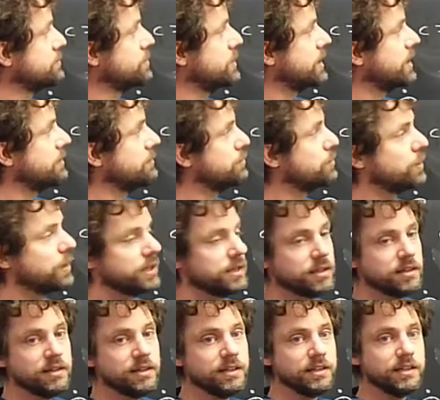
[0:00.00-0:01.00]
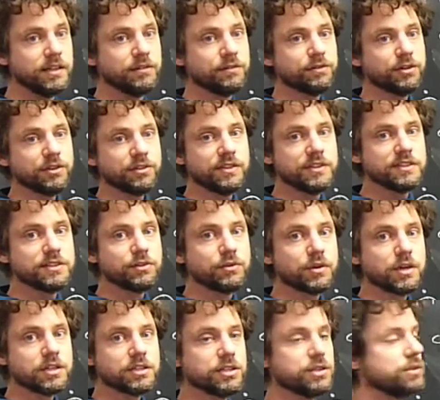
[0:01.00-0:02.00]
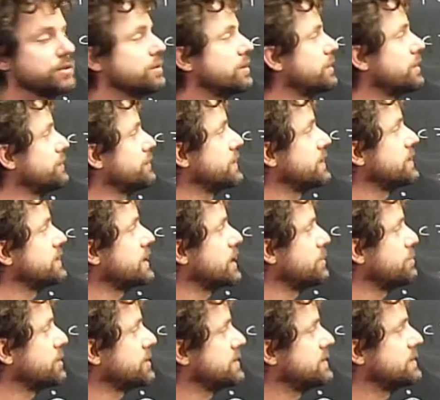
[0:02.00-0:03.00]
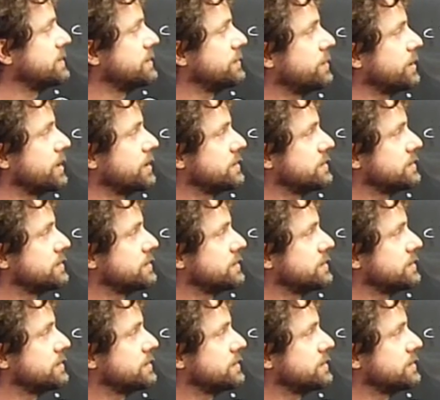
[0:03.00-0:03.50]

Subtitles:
we have 1 for this ratio of heat capacity rate.